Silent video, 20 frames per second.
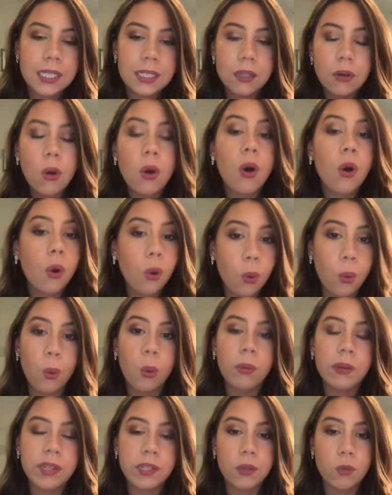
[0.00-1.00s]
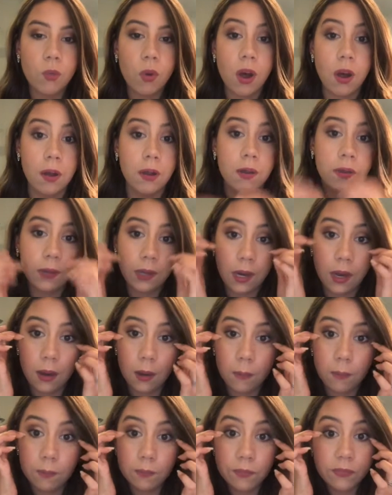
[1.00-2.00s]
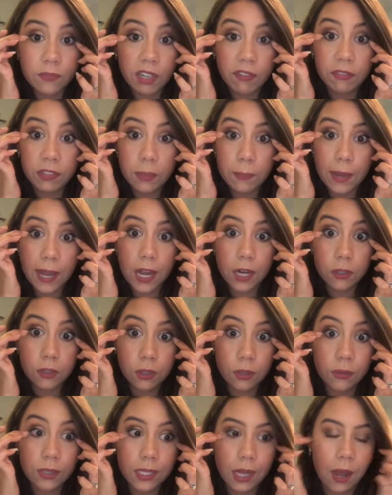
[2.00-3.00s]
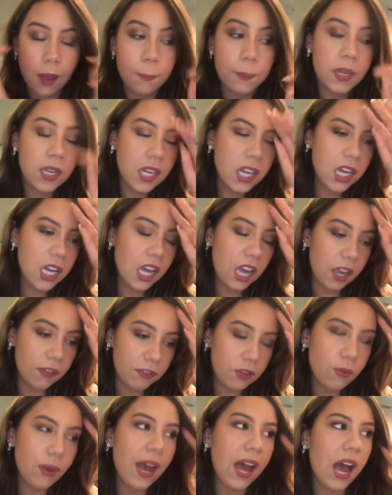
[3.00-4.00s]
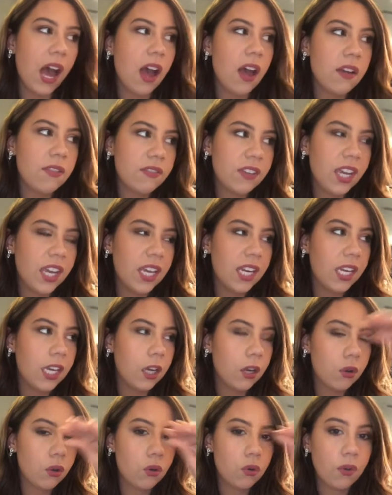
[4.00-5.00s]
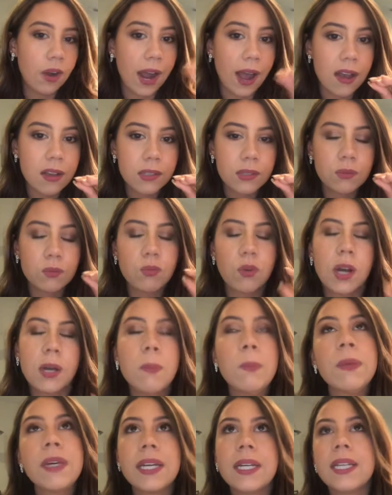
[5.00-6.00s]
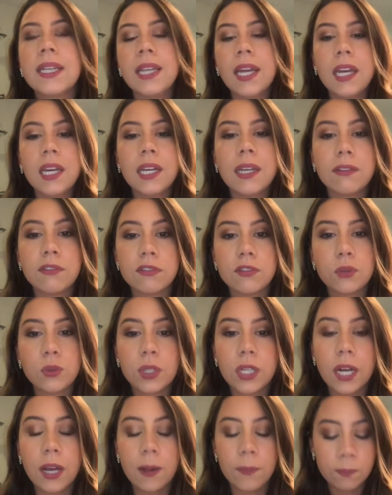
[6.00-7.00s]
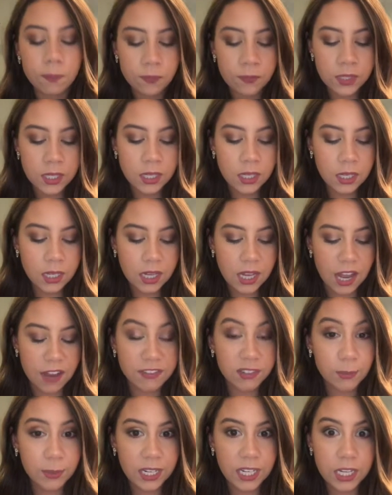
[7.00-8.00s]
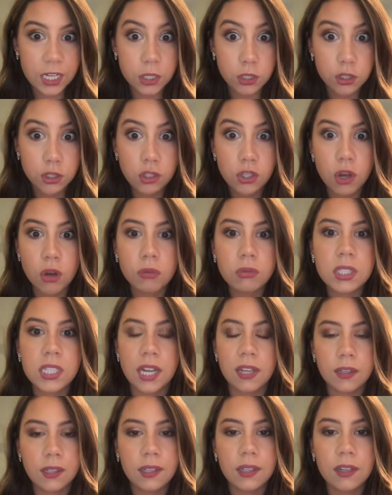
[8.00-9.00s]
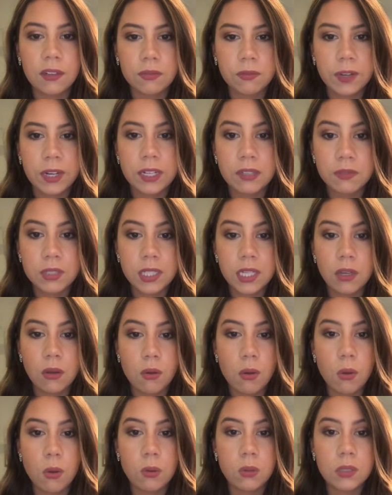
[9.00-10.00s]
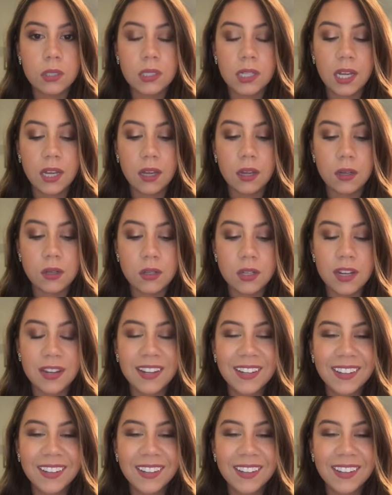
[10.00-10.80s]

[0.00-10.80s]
hole in the wall, definitely patch those up. If you have any cracks, one big thing in Florida, everybody is so deathly afraid of sinkholes, and